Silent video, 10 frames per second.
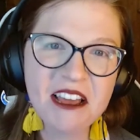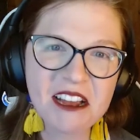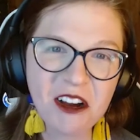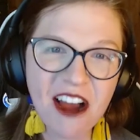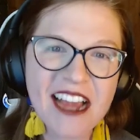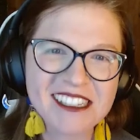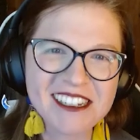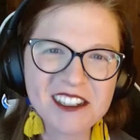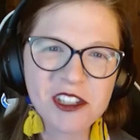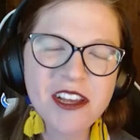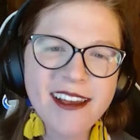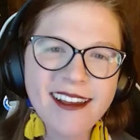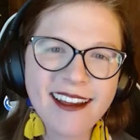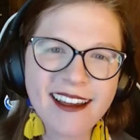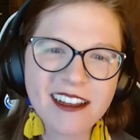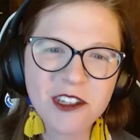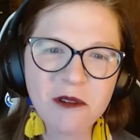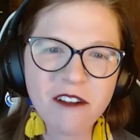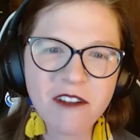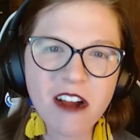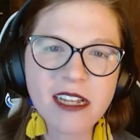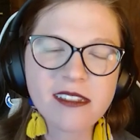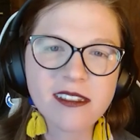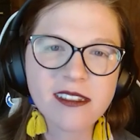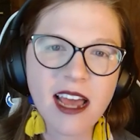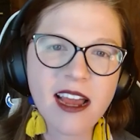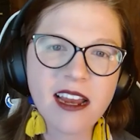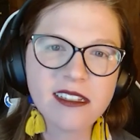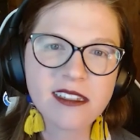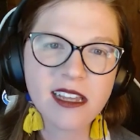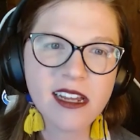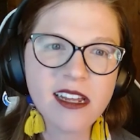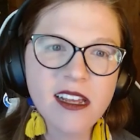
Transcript: crises to our very societies. Yes. They